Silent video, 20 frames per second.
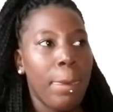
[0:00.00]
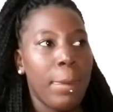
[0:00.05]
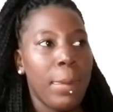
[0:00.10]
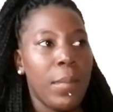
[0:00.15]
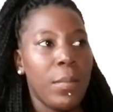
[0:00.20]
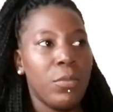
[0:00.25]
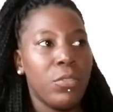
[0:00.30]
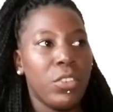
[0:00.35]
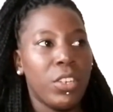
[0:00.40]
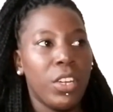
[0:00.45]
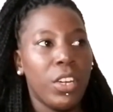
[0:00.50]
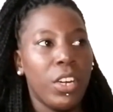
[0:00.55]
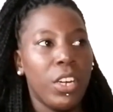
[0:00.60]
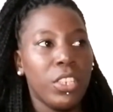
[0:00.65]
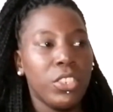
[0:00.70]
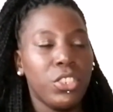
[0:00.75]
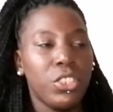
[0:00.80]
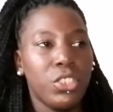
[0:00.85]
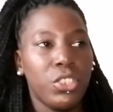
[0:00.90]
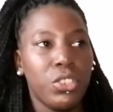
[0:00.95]

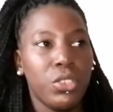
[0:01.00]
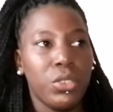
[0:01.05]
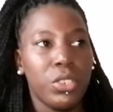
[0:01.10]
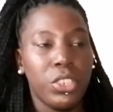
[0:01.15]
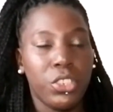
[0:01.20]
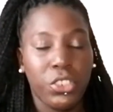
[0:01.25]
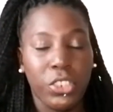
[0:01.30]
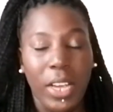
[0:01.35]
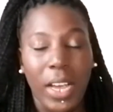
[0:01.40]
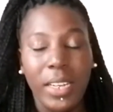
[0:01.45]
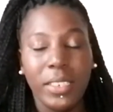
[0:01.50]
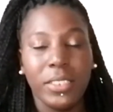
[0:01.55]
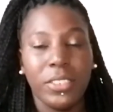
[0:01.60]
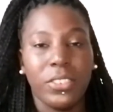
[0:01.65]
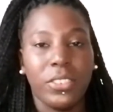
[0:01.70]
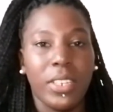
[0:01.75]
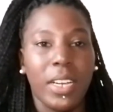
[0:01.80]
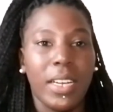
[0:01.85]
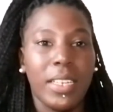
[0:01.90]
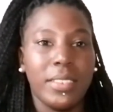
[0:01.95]
regards to the
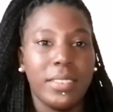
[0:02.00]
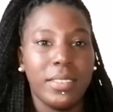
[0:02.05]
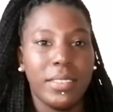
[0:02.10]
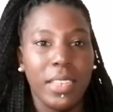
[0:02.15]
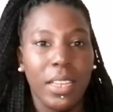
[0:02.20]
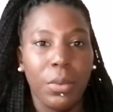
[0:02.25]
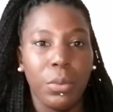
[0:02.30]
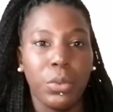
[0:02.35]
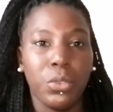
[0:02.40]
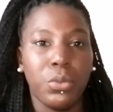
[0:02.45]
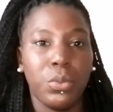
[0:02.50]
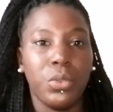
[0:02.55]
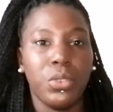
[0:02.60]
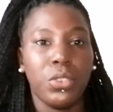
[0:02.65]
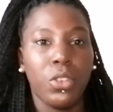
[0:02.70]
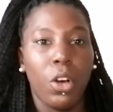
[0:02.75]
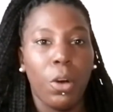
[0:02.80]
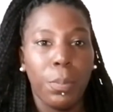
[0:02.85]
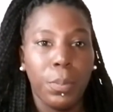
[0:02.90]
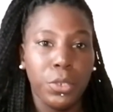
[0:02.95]
challenge that I set, which
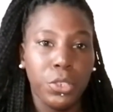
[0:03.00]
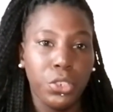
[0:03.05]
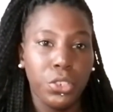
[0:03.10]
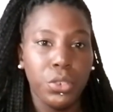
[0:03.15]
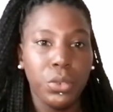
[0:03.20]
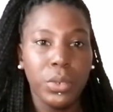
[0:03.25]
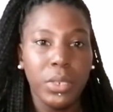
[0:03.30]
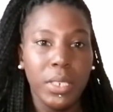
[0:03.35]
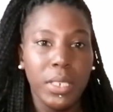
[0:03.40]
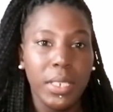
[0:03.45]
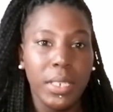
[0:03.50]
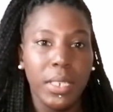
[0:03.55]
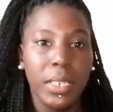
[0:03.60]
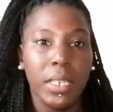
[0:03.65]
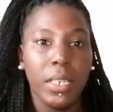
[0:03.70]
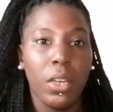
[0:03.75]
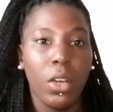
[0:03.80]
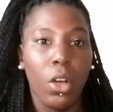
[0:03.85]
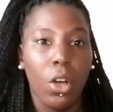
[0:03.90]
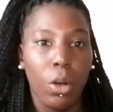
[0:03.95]
was
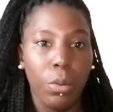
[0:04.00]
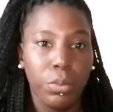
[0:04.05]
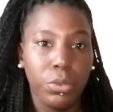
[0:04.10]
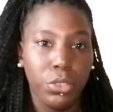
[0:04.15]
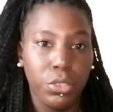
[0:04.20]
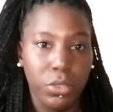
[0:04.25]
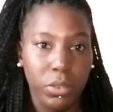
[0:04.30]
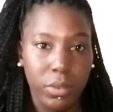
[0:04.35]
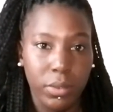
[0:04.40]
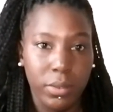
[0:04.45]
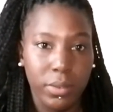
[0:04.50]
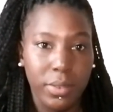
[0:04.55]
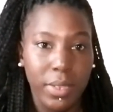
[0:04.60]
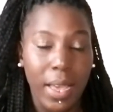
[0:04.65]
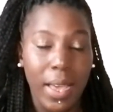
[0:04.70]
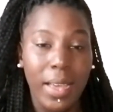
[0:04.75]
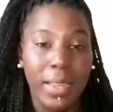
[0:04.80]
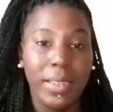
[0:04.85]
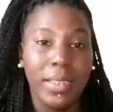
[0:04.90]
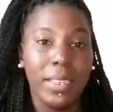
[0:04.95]
opportunity, options,
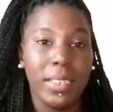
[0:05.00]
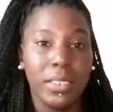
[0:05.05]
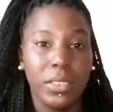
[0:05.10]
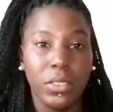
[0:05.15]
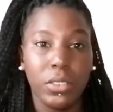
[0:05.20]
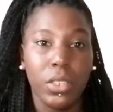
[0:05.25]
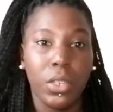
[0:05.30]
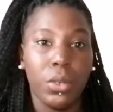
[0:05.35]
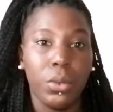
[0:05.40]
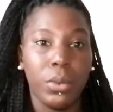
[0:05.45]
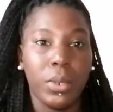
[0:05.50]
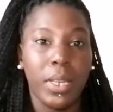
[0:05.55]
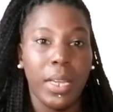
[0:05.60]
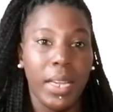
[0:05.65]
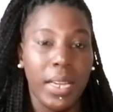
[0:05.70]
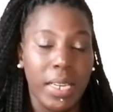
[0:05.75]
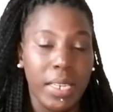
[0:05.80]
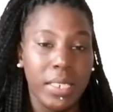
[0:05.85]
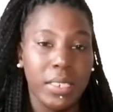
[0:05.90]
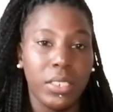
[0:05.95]
and it's
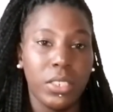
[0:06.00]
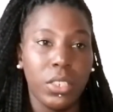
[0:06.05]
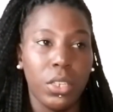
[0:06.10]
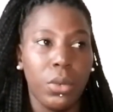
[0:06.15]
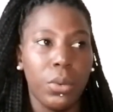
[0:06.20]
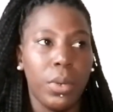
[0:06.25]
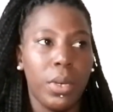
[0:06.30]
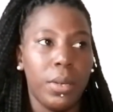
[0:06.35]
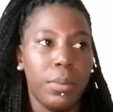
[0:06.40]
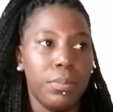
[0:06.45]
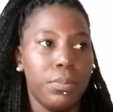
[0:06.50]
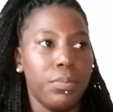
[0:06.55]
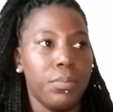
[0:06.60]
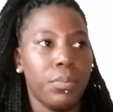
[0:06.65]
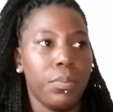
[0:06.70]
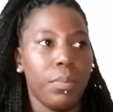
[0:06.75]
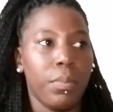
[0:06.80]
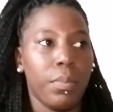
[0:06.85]
okay. So